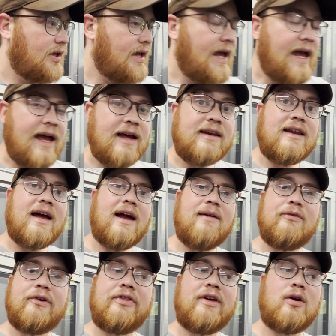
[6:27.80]
and
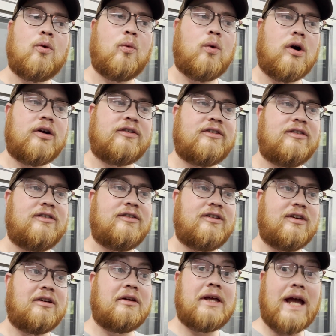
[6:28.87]
everything worked
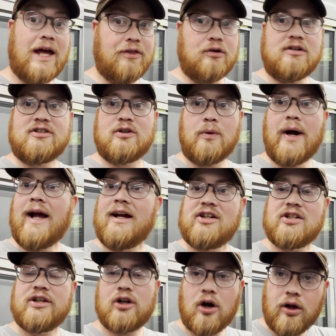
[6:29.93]
together. So I
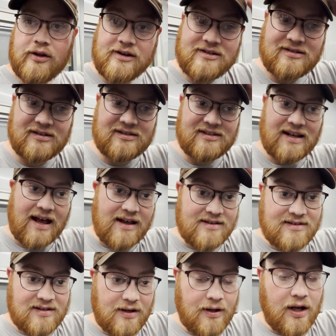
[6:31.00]
actually call it a
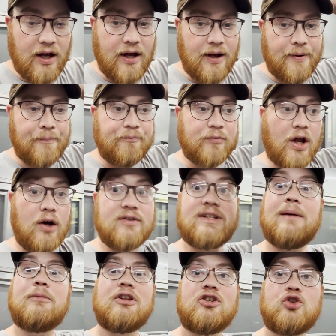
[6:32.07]
success. I was
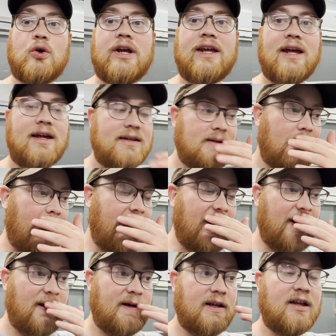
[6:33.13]
able to drink it
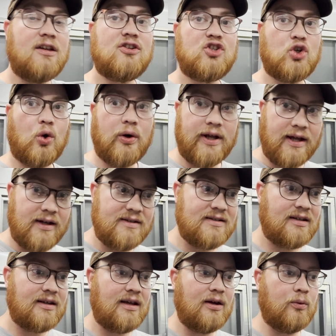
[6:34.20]
and enjoy it.
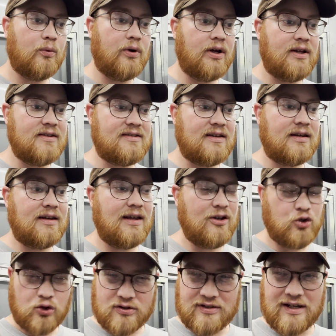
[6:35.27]
It was an
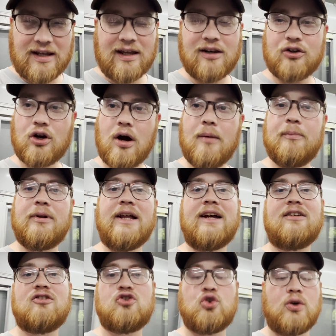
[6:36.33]
interesting and
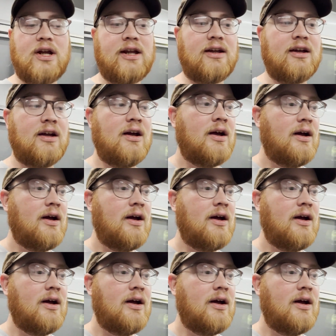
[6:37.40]
complex drink.